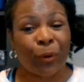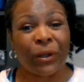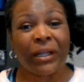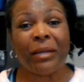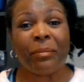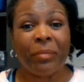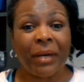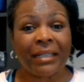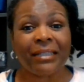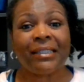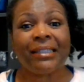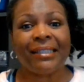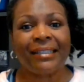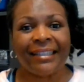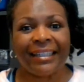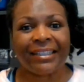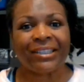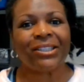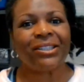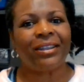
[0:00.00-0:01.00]
pretty much
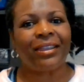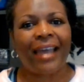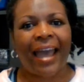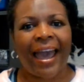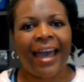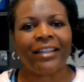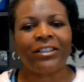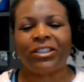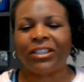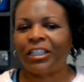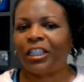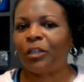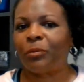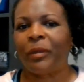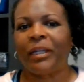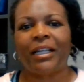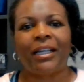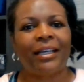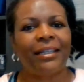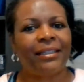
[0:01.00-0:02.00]
stick to that just
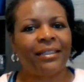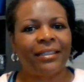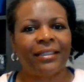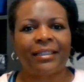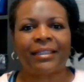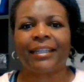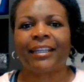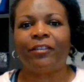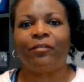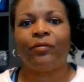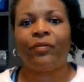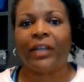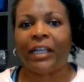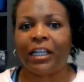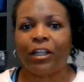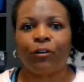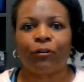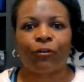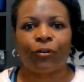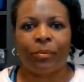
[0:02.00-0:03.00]
because it's
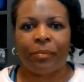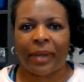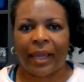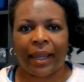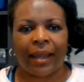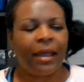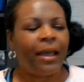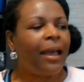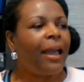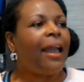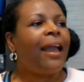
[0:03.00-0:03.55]
convenient for me.